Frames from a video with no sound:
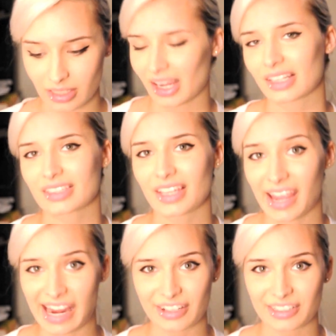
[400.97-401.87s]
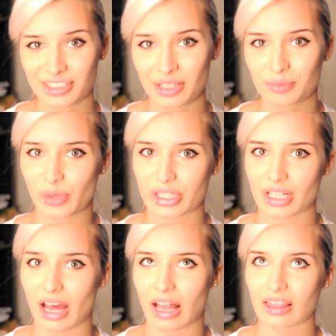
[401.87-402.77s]
and it's a hair serum, which
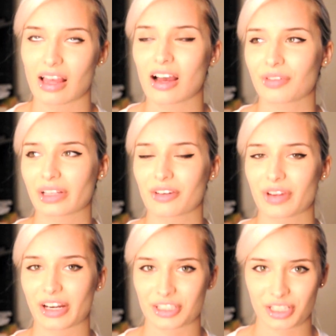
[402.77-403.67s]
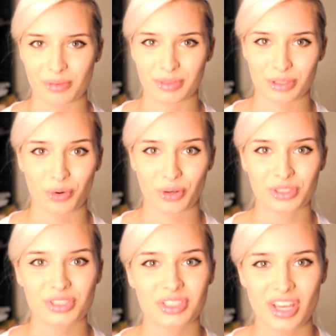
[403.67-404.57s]
I love. I love hair serums and
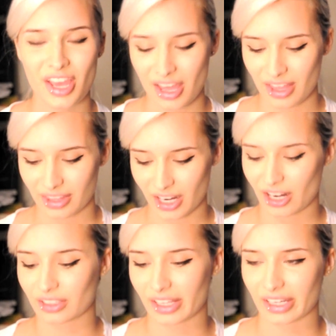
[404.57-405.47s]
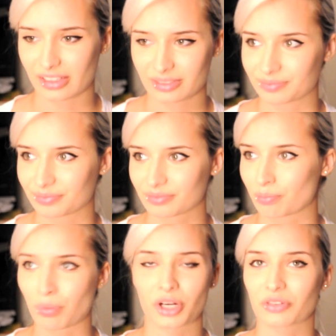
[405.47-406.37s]
oils. They are like
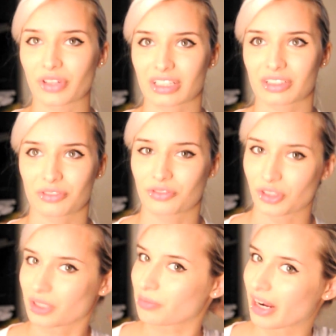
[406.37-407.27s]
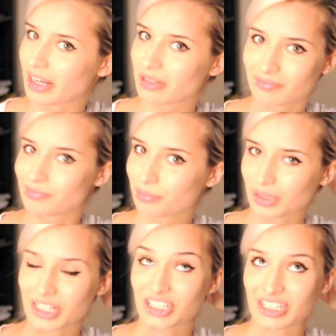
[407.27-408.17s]
perfect for my
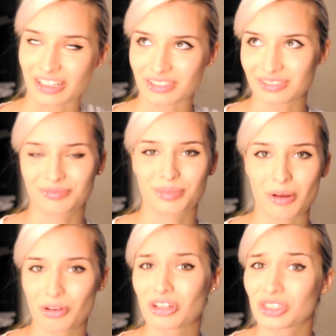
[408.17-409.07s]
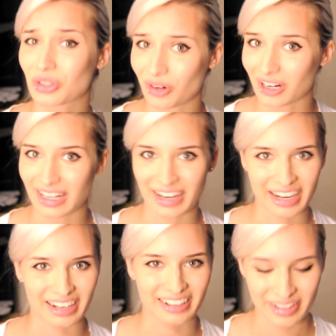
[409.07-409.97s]
bleached out, probably destroyed
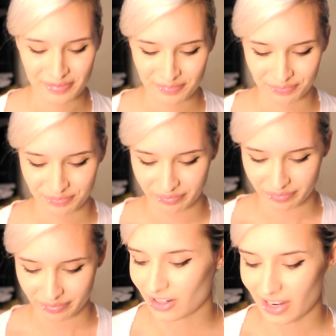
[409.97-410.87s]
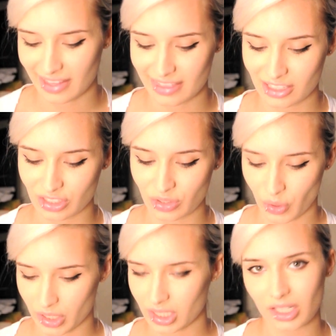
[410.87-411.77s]
hair. Oh yeah, and this
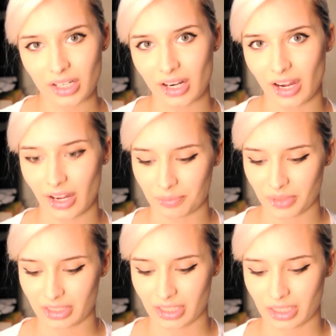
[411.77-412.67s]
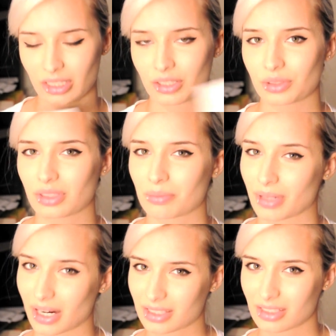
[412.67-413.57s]
quarter, they didn't include the
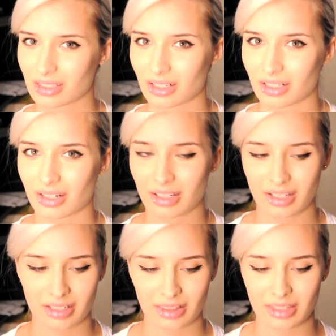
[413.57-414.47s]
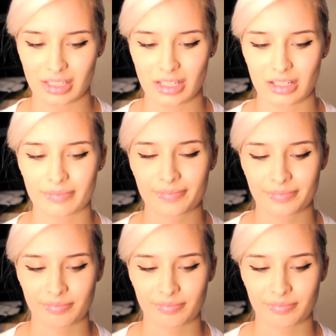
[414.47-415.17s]
prices on the